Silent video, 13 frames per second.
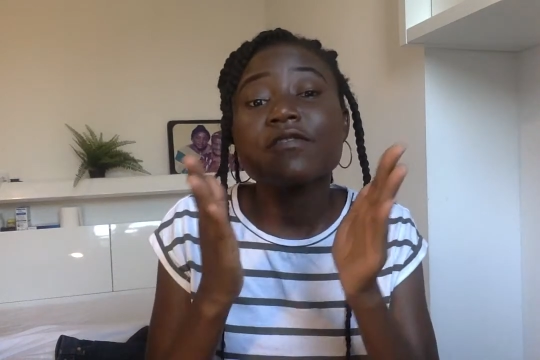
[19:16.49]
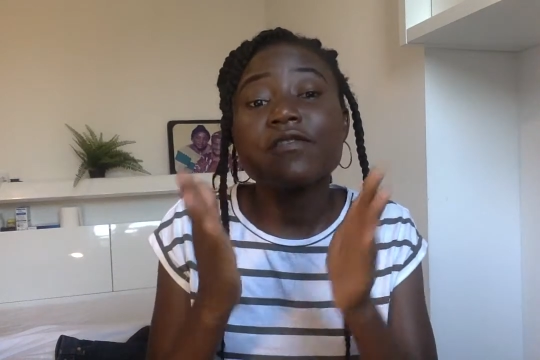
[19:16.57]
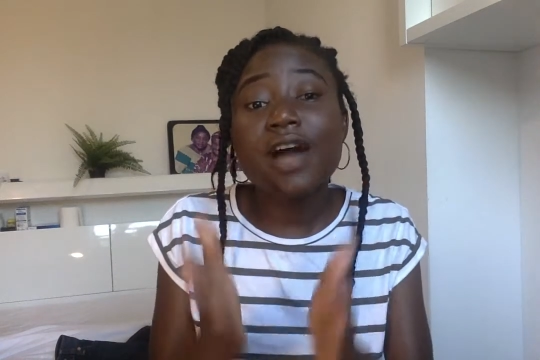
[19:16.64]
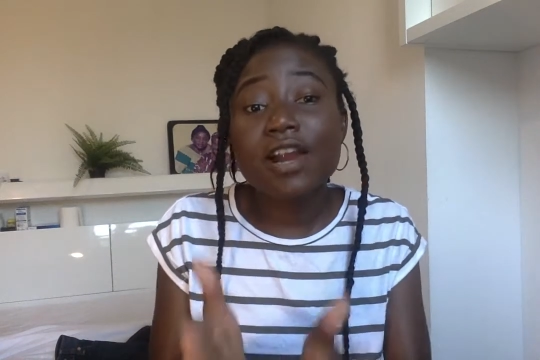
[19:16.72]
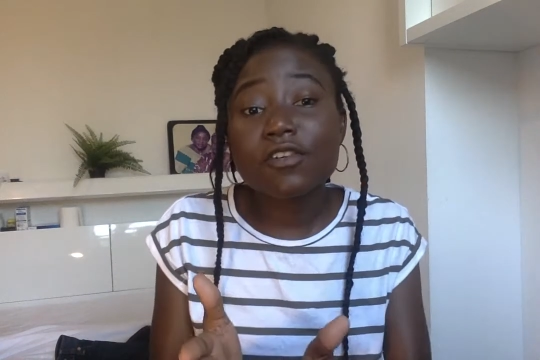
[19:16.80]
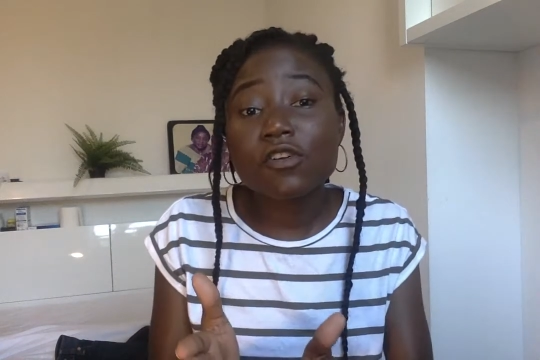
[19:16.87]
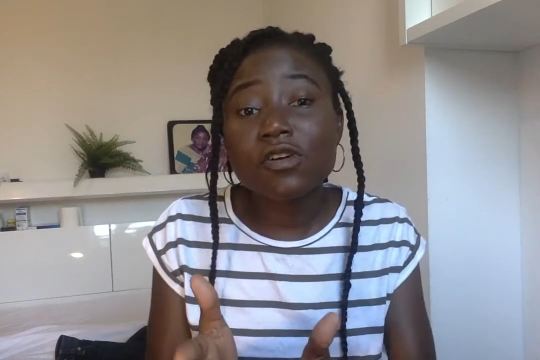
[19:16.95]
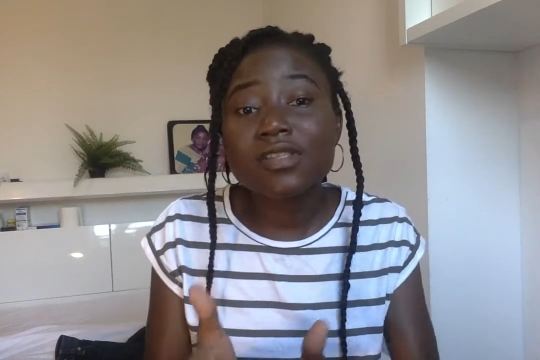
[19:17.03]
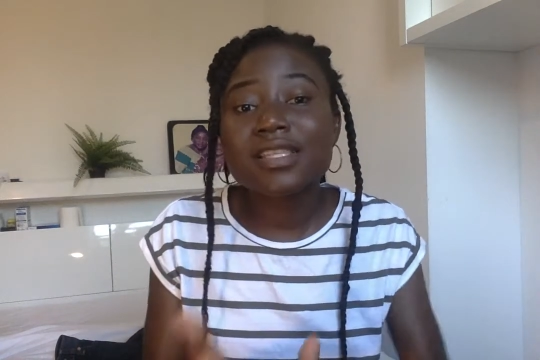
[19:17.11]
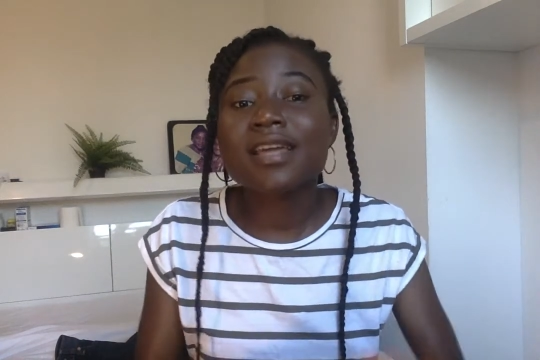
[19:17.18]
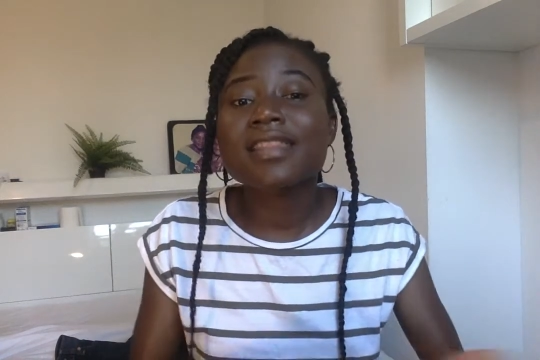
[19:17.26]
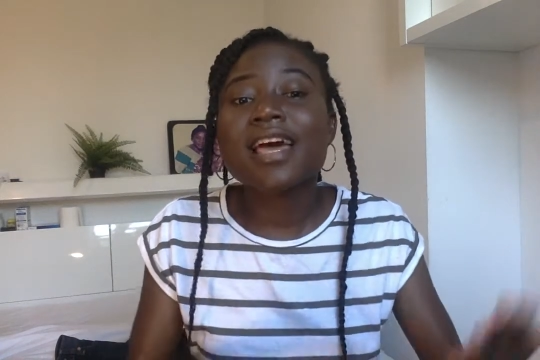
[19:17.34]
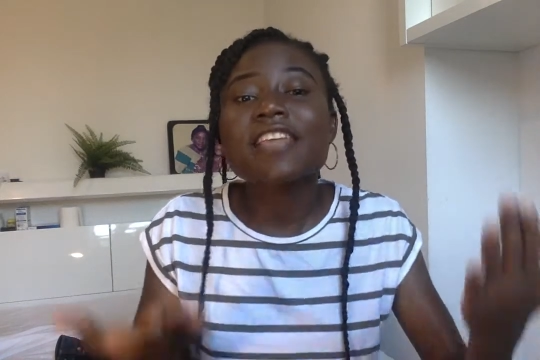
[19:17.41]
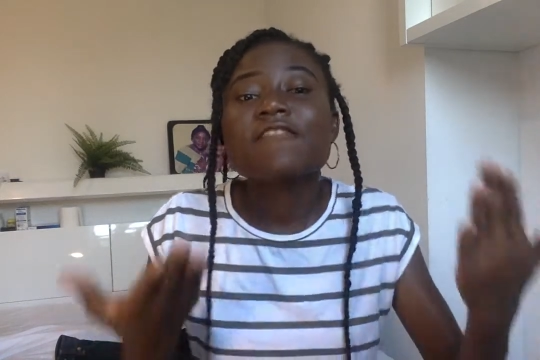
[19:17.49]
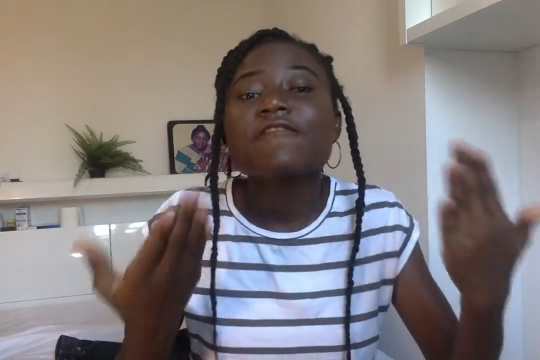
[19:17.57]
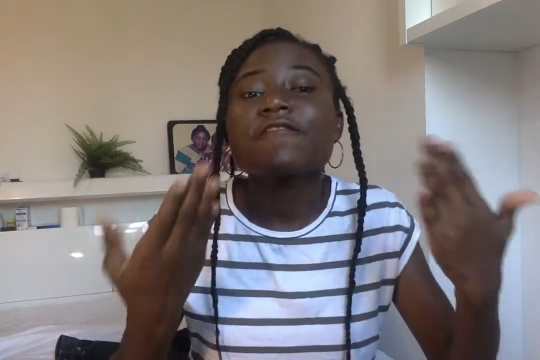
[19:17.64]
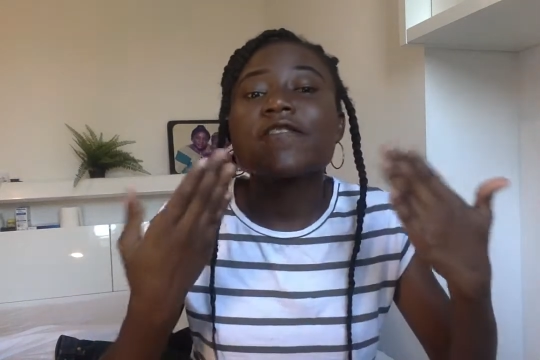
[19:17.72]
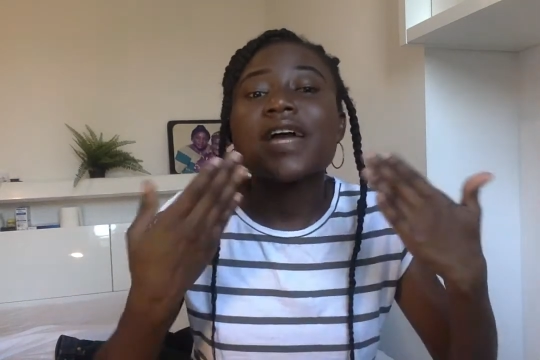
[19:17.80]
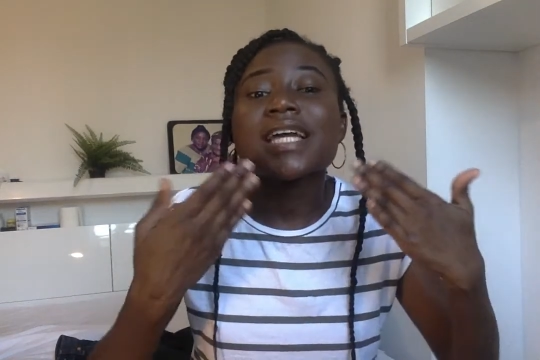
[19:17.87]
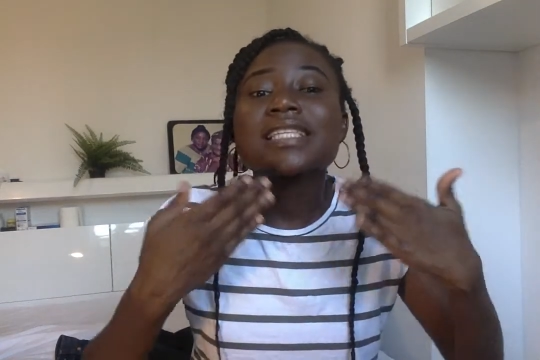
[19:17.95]
virus that
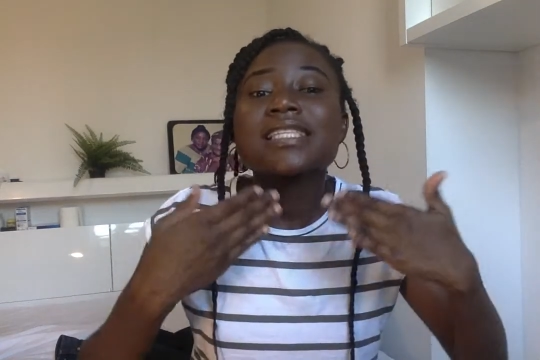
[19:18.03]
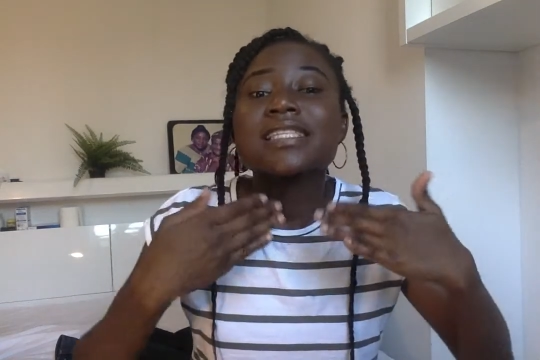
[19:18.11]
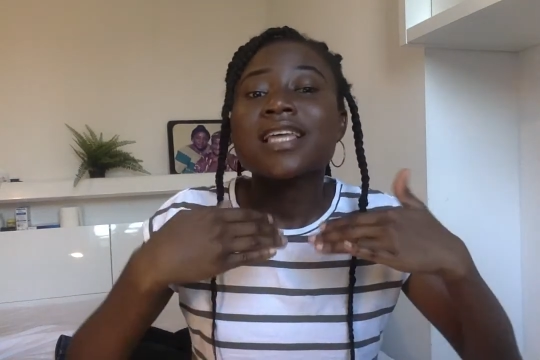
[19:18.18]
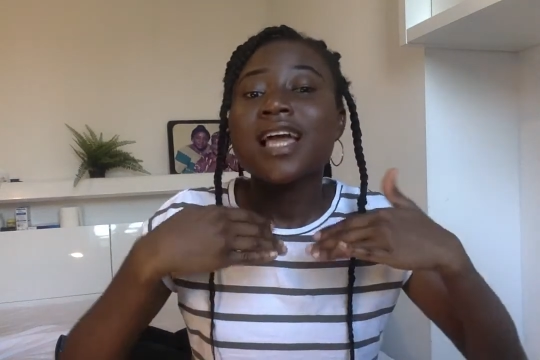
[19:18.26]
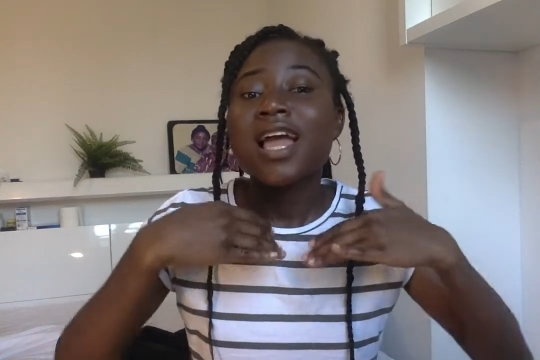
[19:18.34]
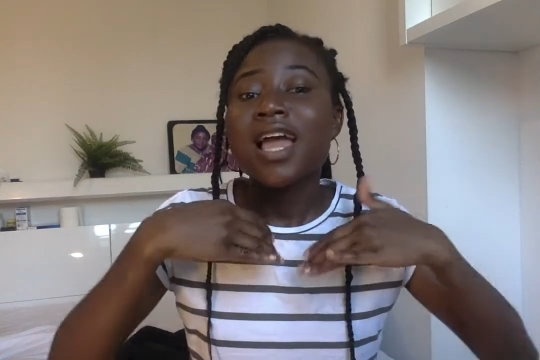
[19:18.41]
infects